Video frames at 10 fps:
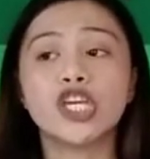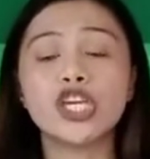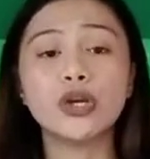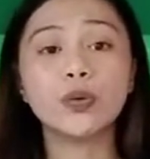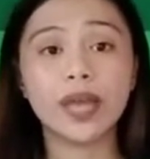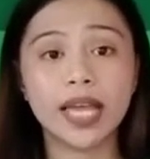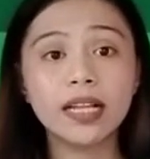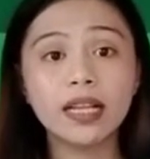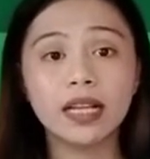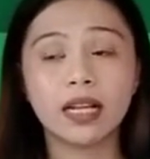you
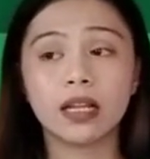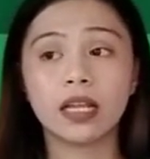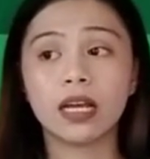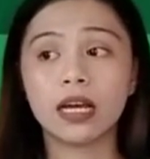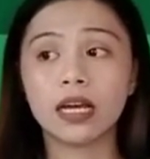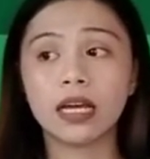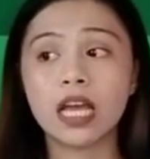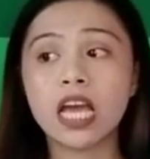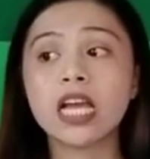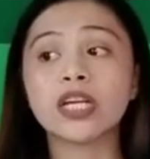will
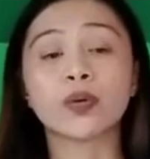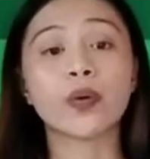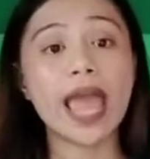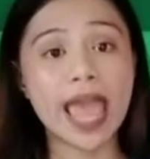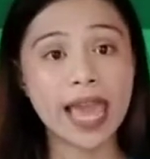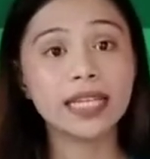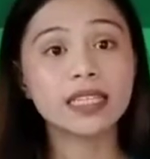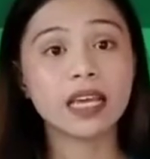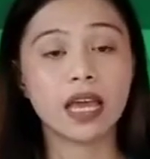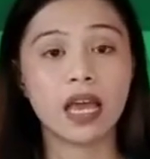
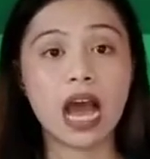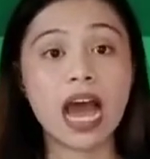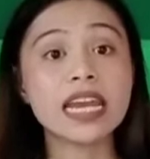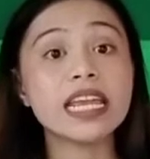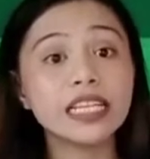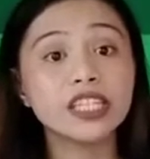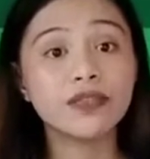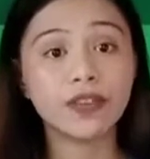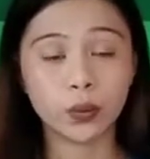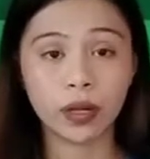create an
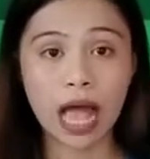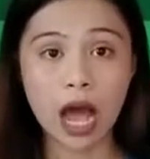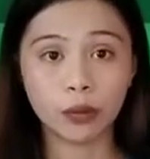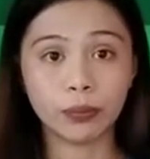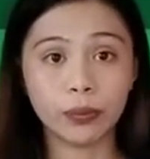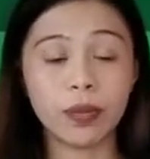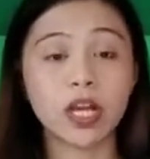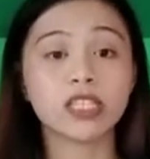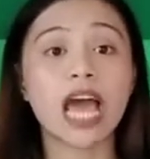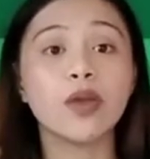individual output,
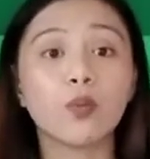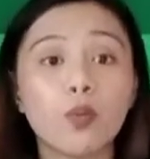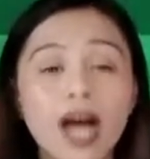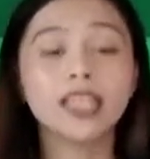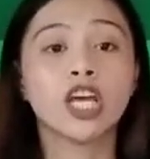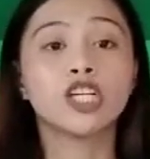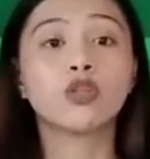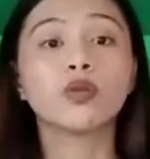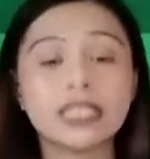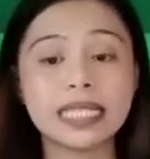because I want
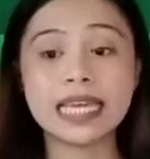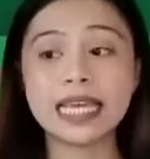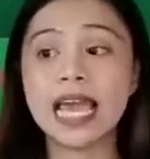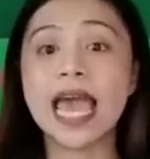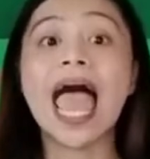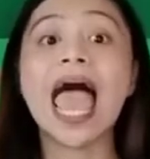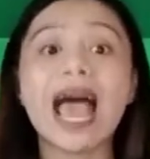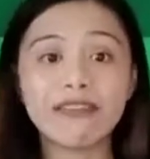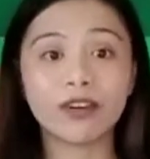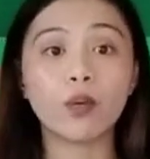to see
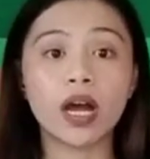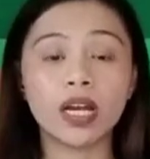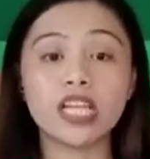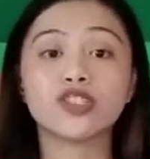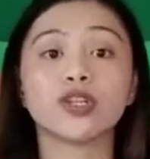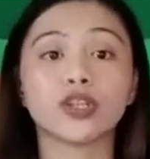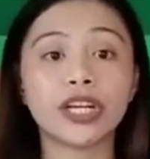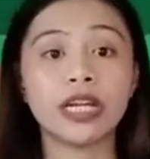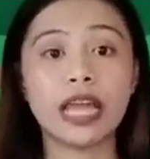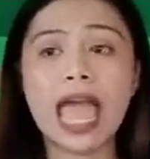everyone is
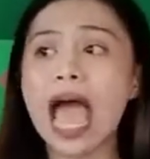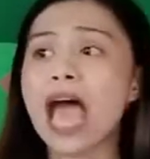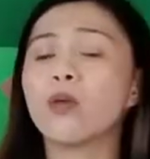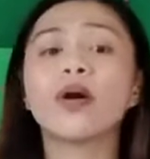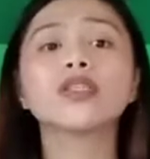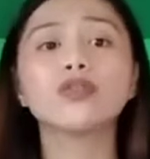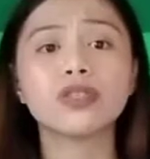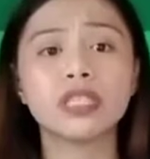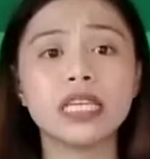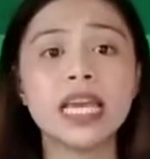learning. I want to
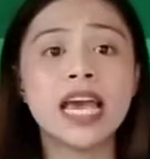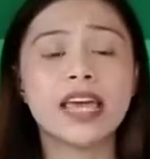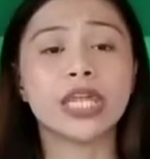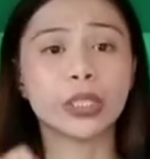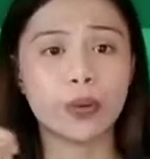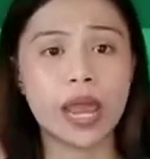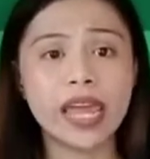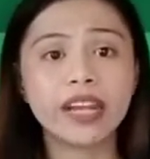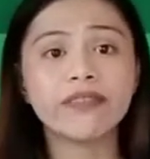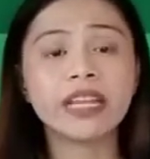see the
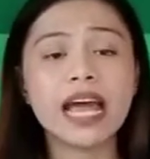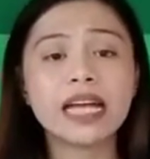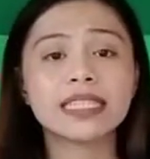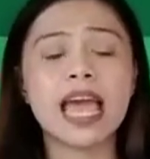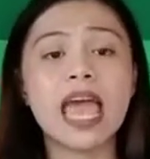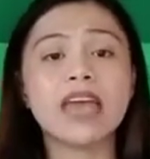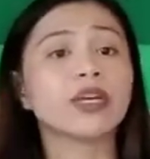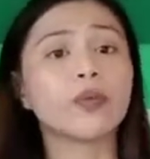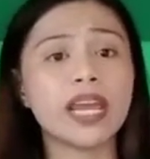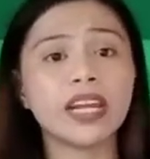creativeness,
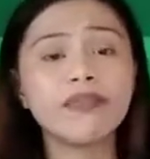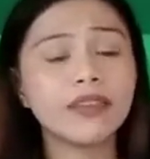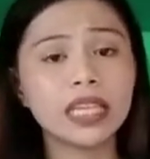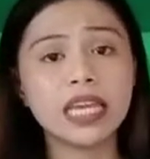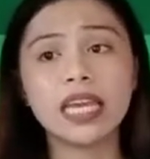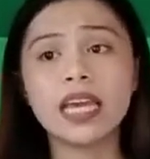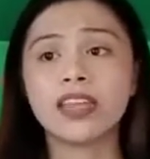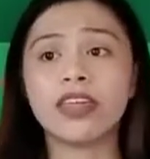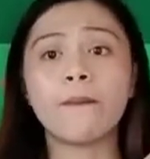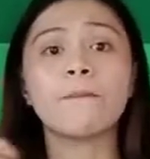the creativity,
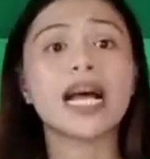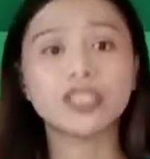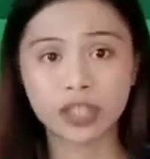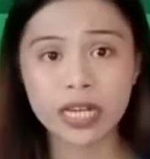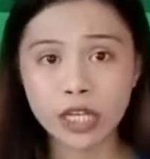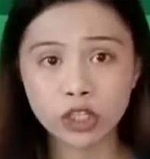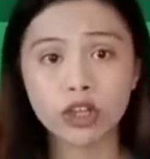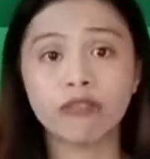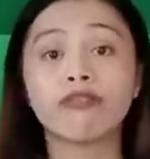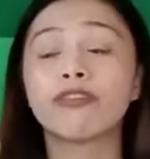the
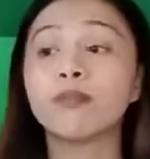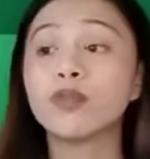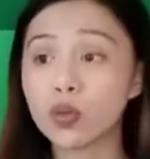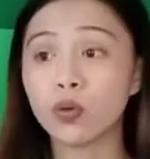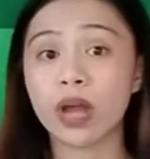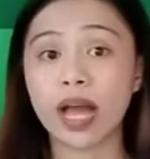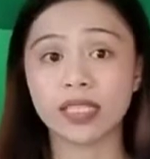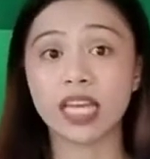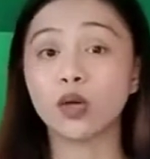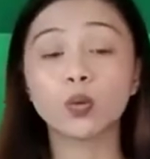imagination from you
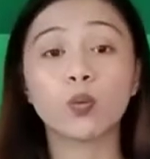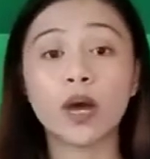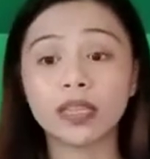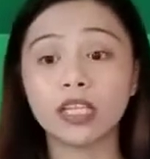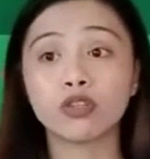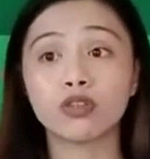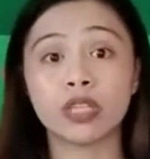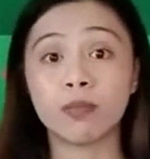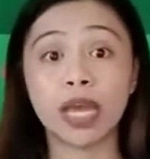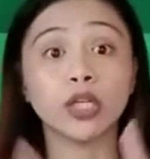guys. I don't want it to
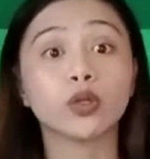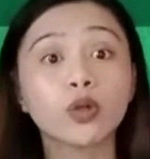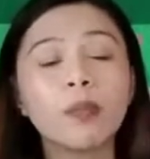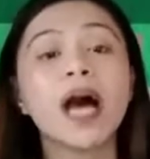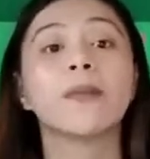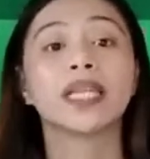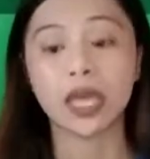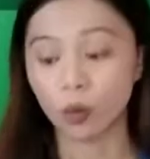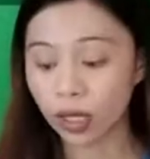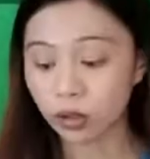see by group, but
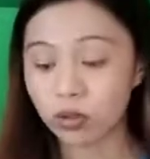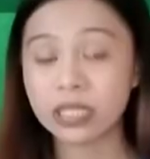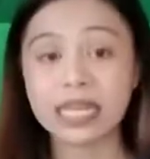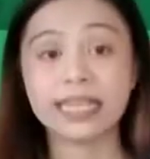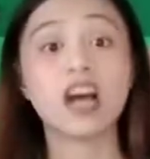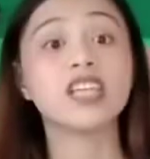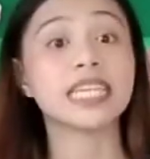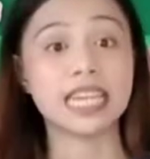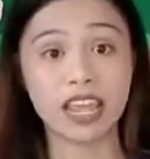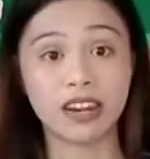I want to see it
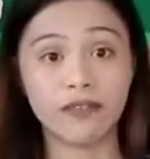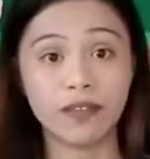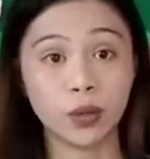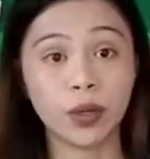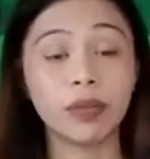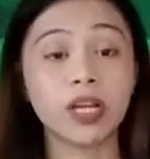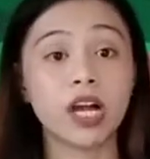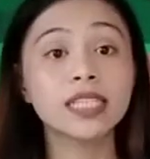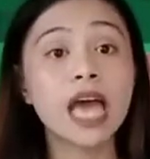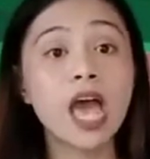as an individual,
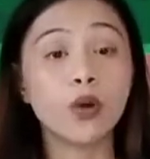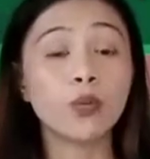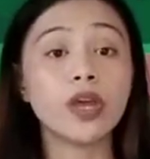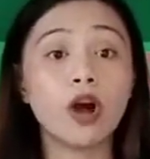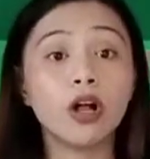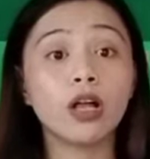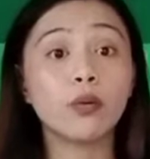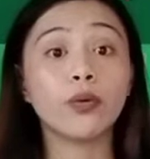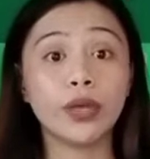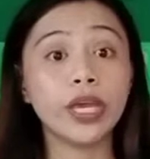because we
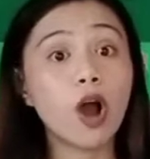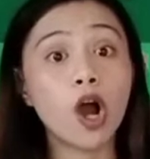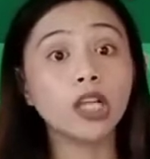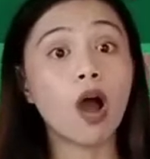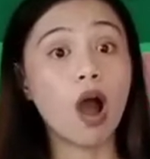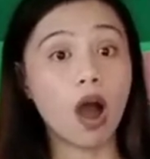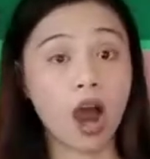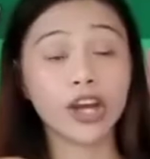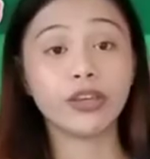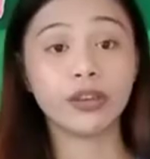all
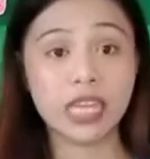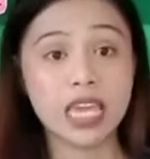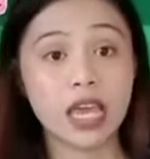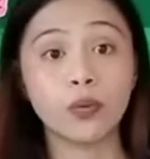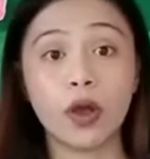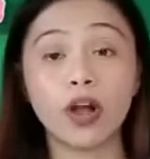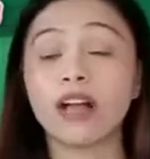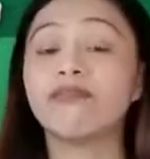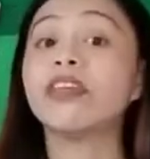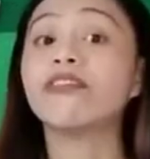are unique and we all
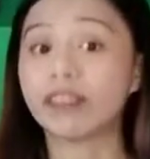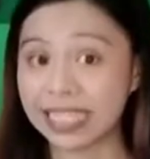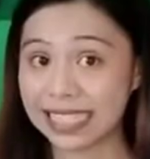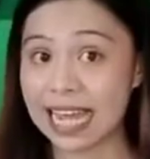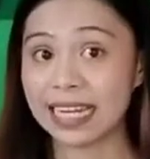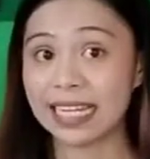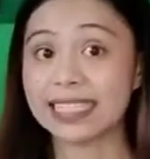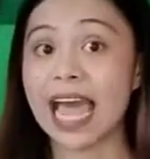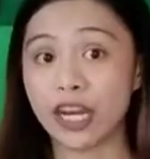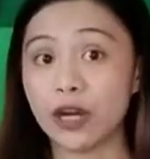have different
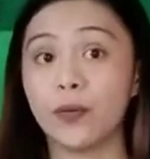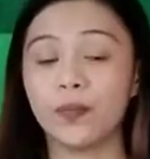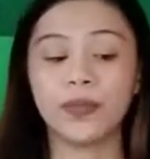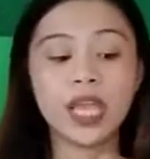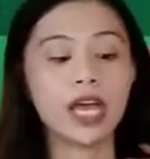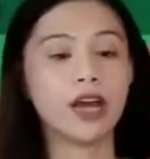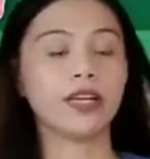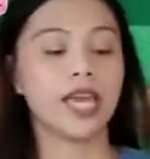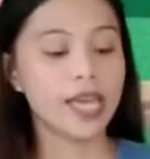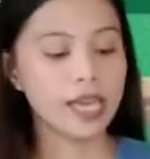talents. I know.
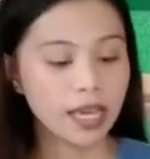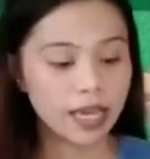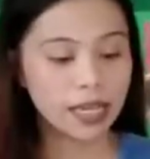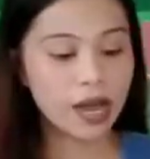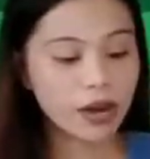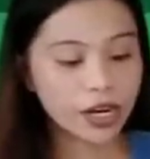Okay? Now,